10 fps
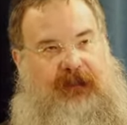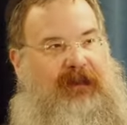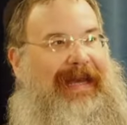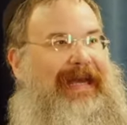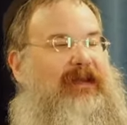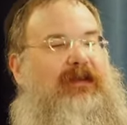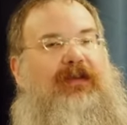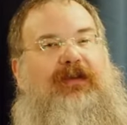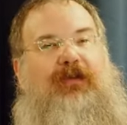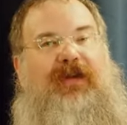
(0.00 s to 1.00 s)
that
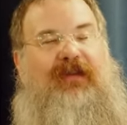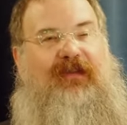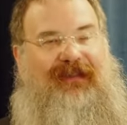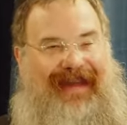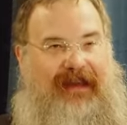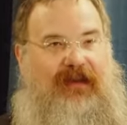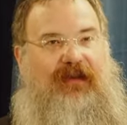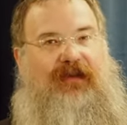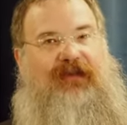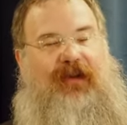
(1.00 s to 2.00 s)
you can send
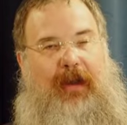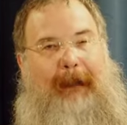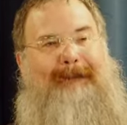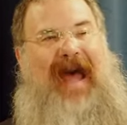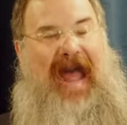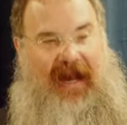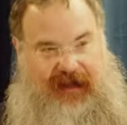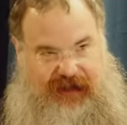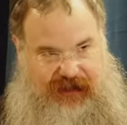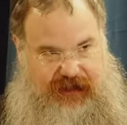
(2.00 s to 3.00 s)
your son
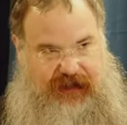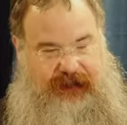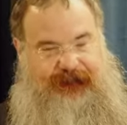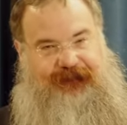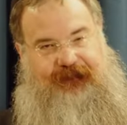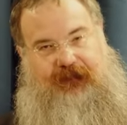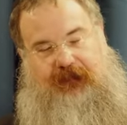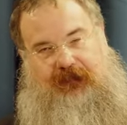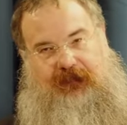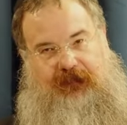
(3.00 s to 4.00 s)
packages.
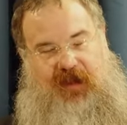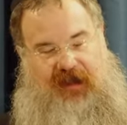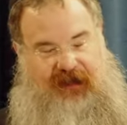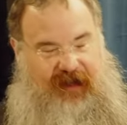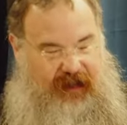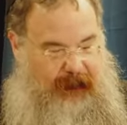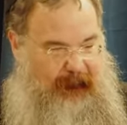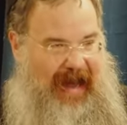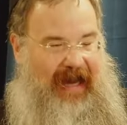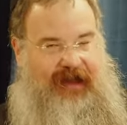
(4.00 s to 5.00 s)
You can send them
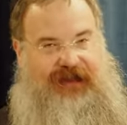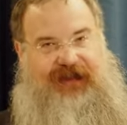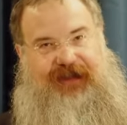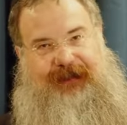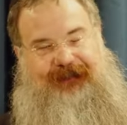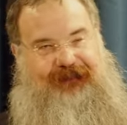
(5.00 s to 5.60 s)
packages.